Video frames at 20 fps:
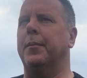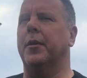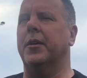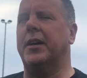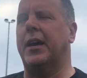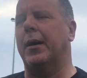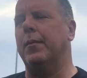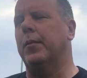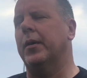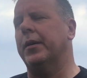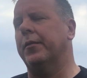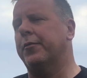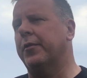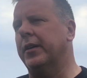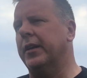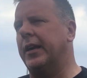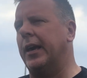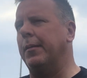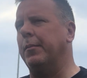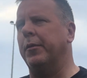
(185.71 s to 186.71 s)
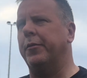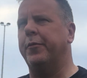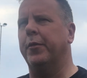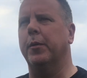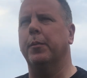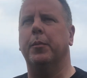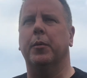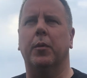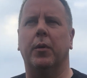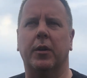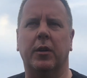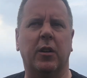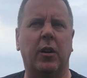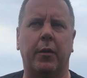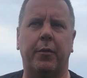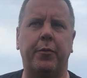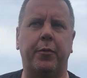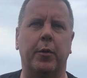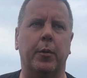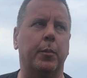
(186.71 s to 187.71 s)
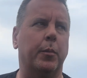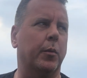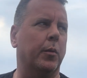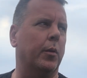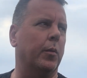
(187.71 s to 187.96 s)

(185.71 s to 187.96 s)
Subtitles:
I can't wait for any game of football. I love football.